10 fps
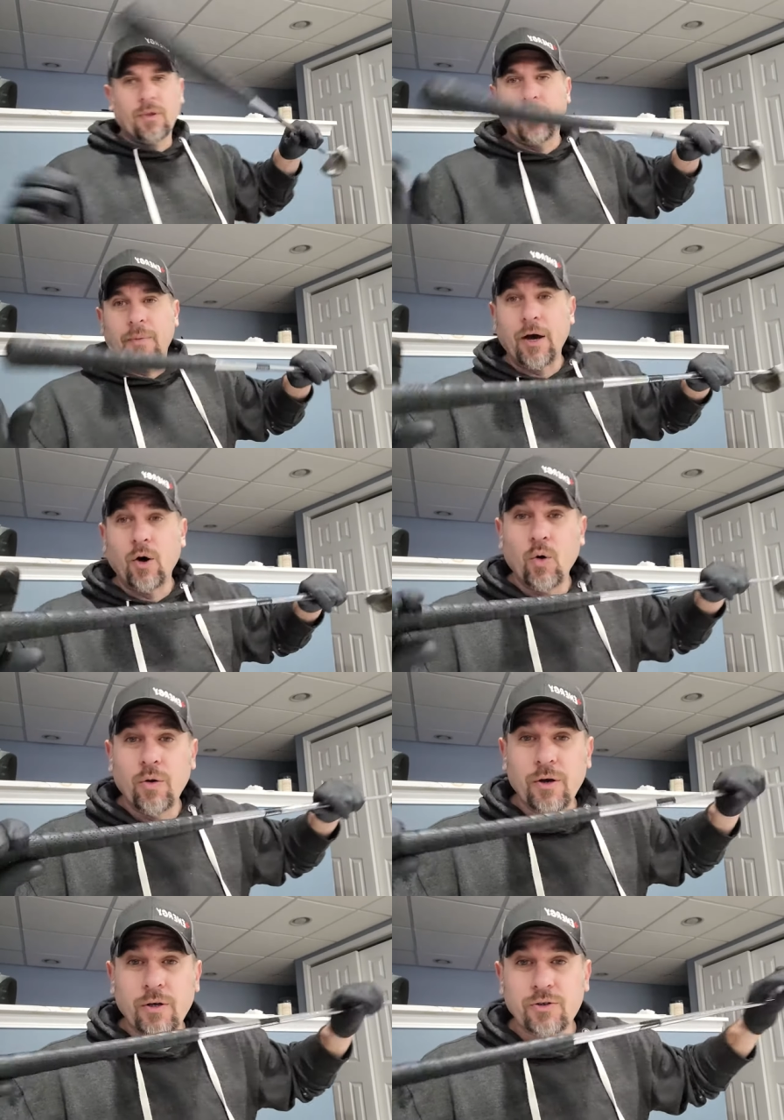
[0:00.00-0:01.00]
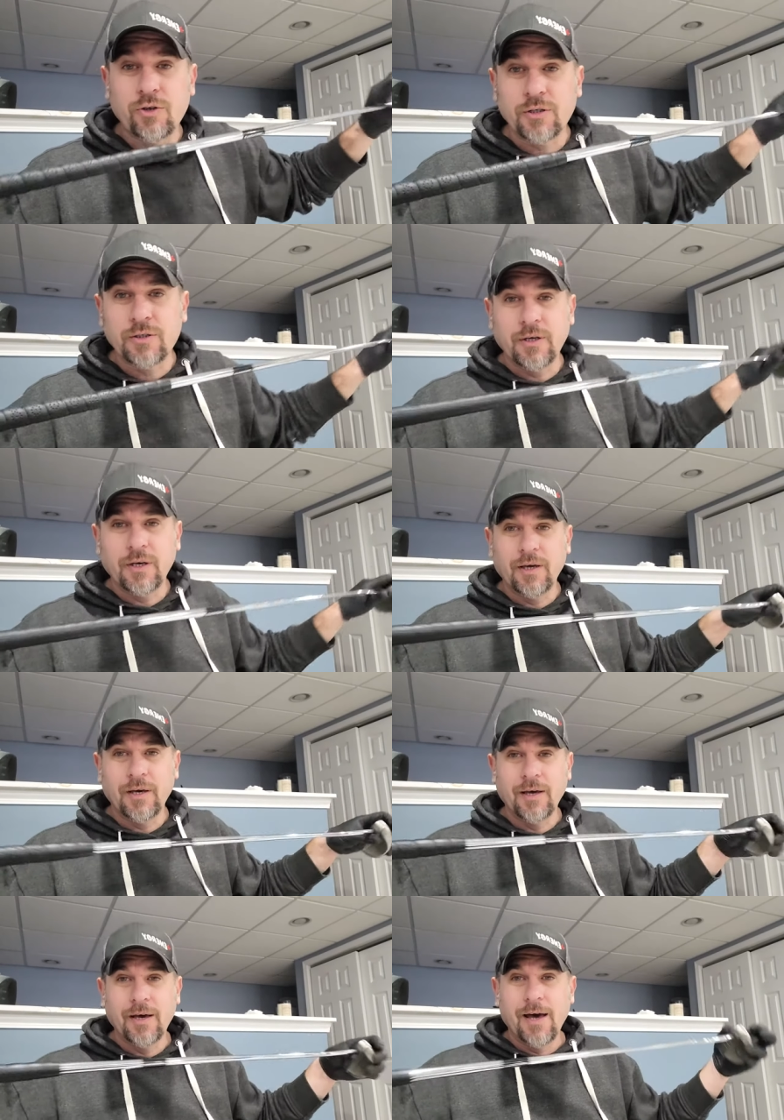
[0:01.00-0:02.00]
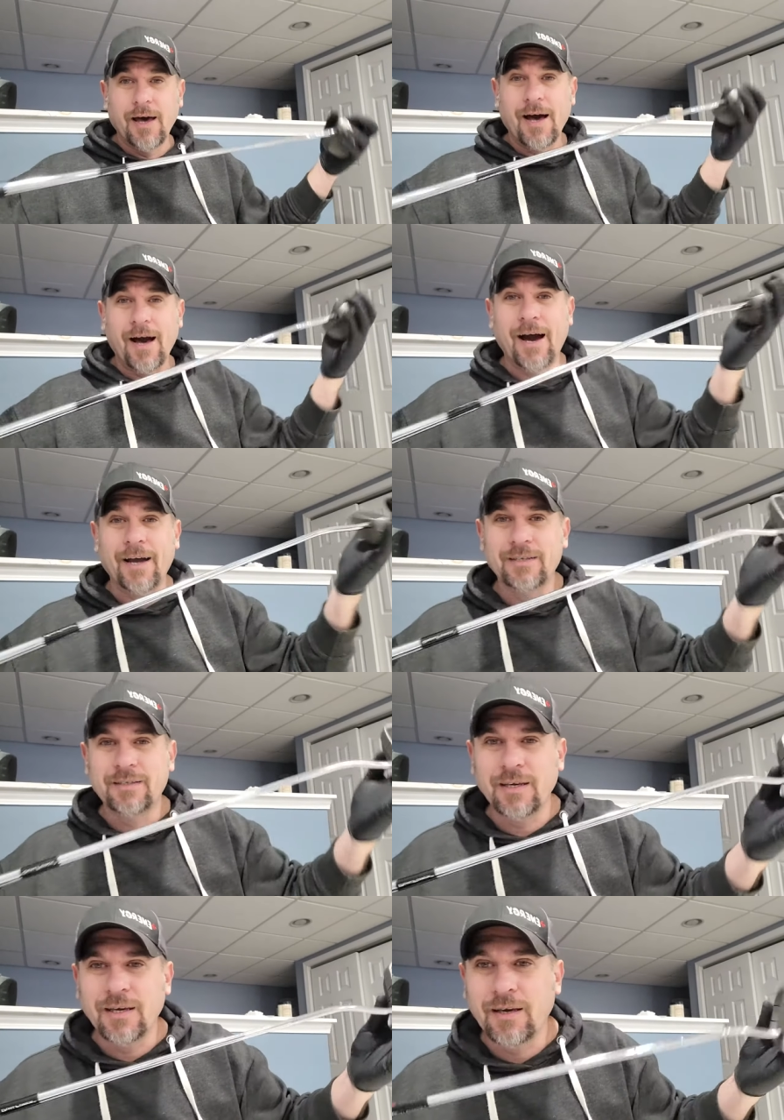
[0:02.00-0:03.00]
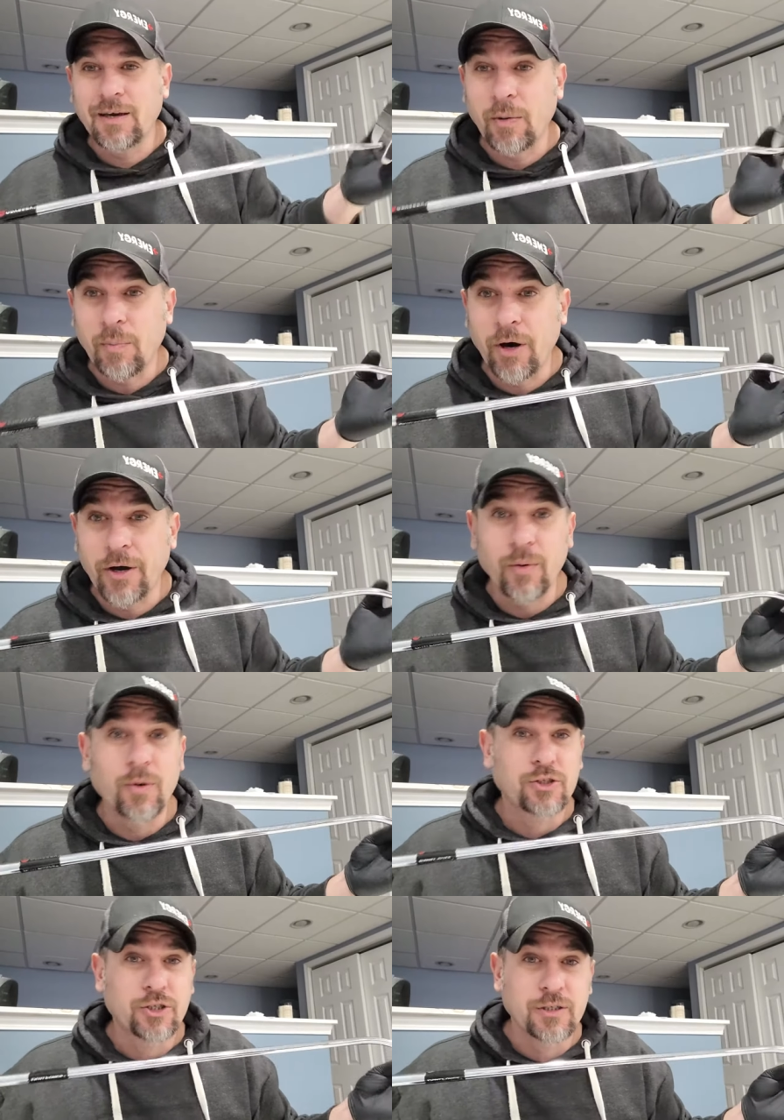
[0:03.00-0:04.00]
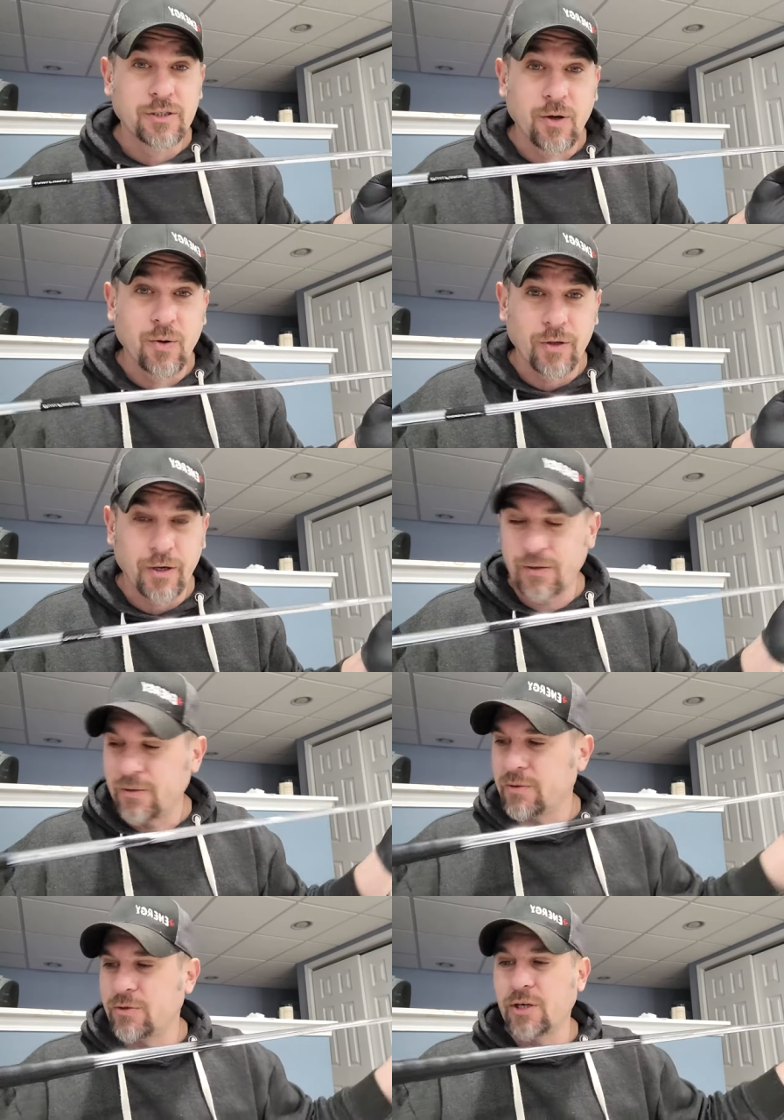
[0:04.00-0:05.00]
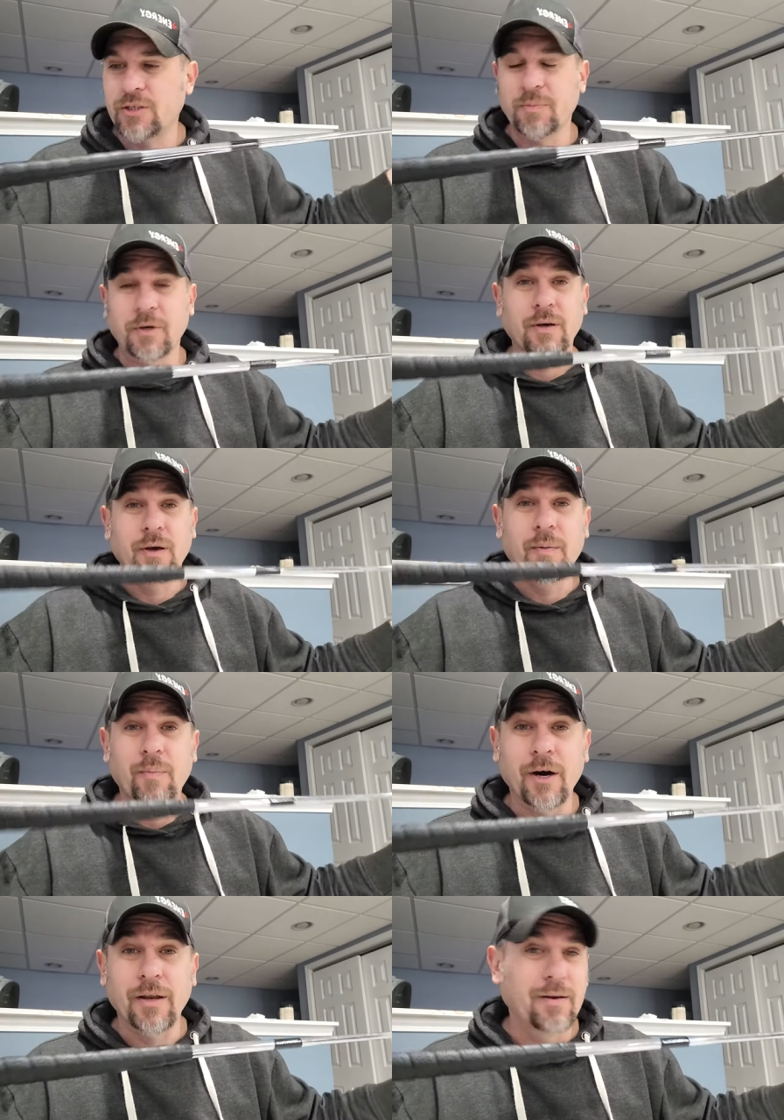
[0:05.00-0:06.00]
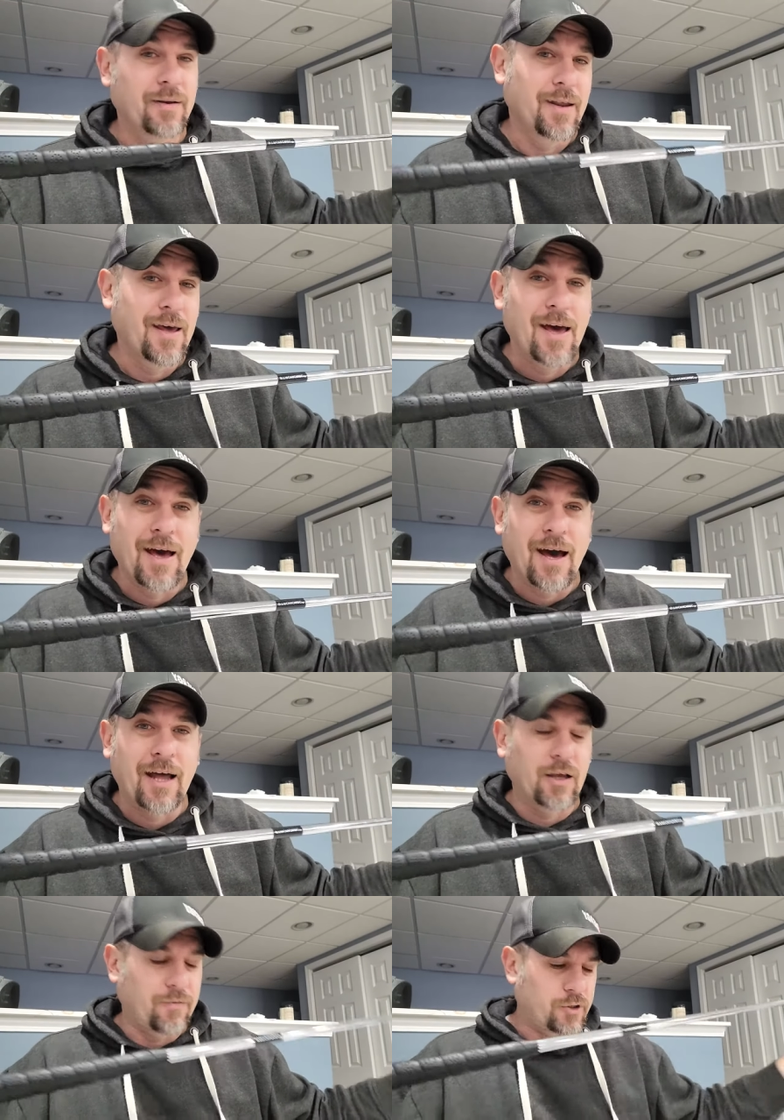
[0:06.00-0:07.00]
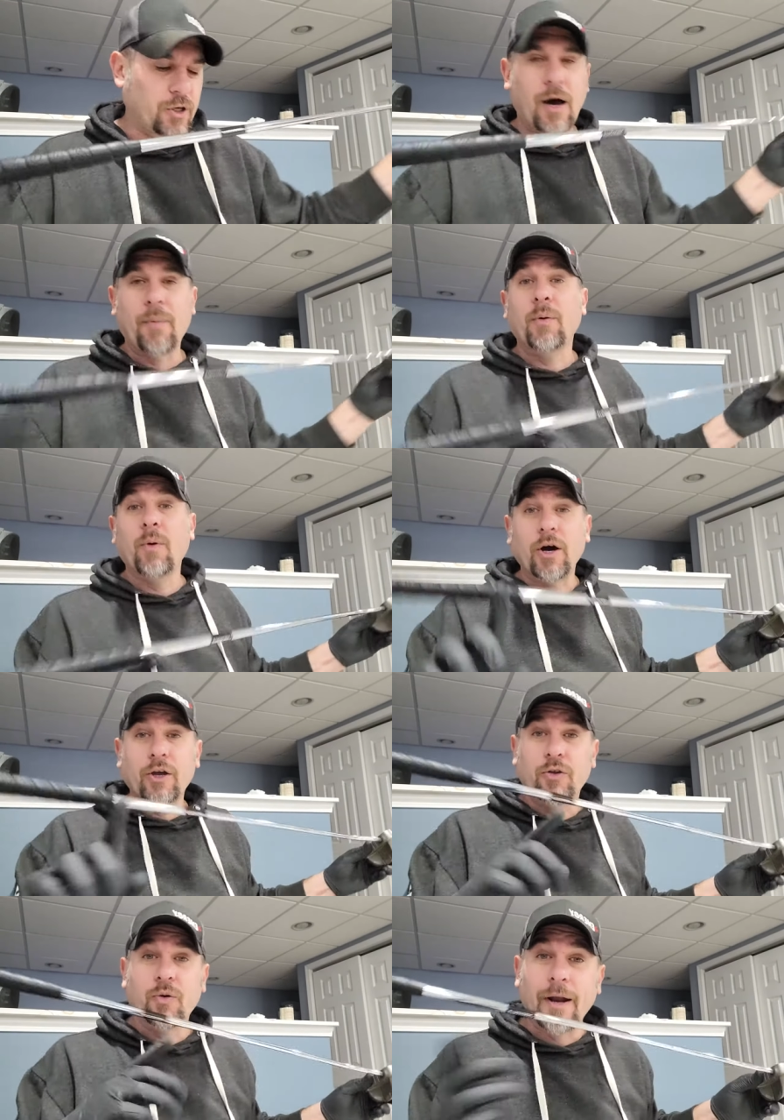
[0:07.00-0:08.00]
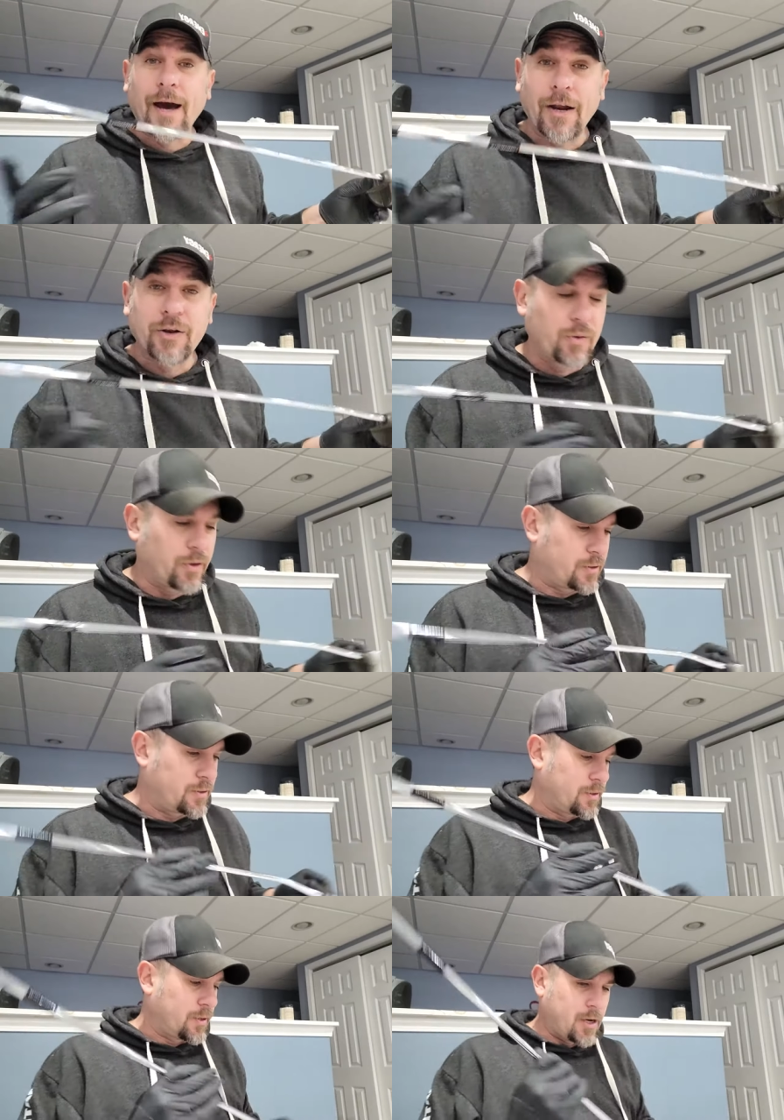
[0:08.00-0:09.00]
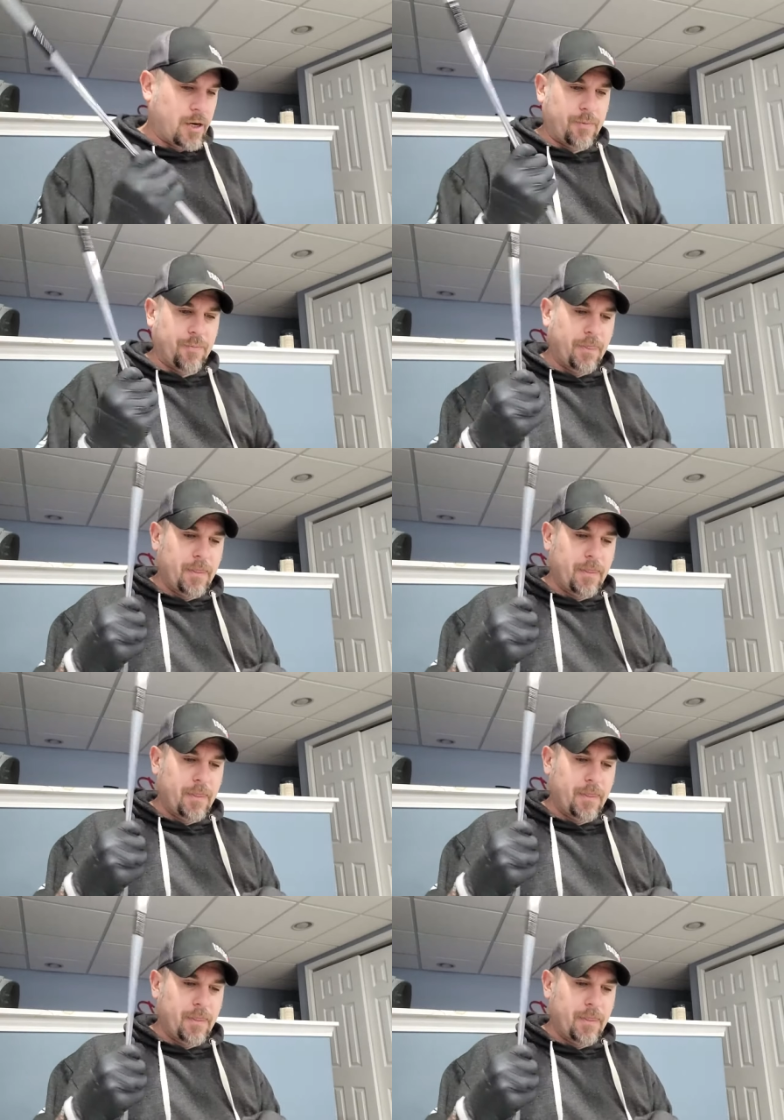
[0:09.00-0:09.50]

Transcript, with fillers: my old trusty Odyssey putter, which she's an oldie, trust me, but I love her. So I'm going to be walking you through on how to do this. Um,